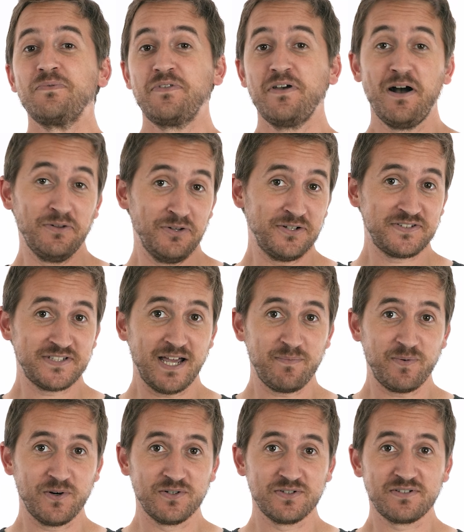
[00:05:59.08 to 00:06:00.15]
They are not
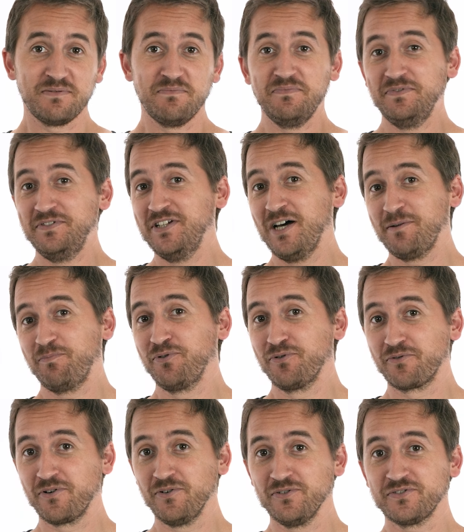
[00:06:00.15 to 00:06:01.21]
typos, not
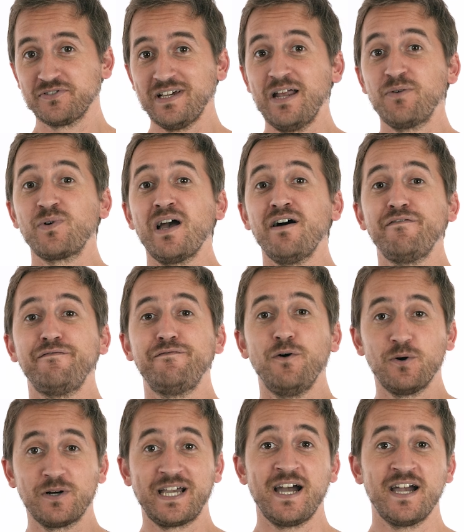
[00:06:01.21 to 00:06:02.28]
plurals, and we have
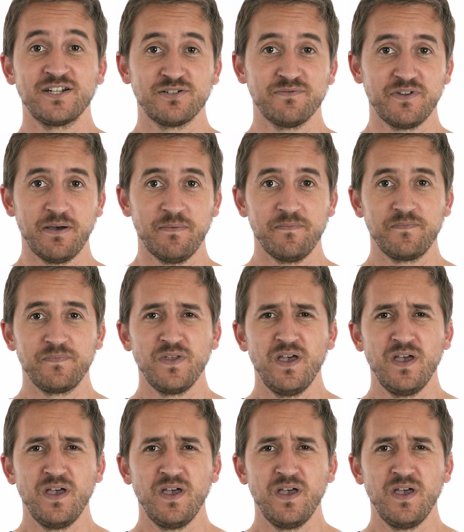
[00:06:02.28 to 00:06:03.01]
4 kinds of them.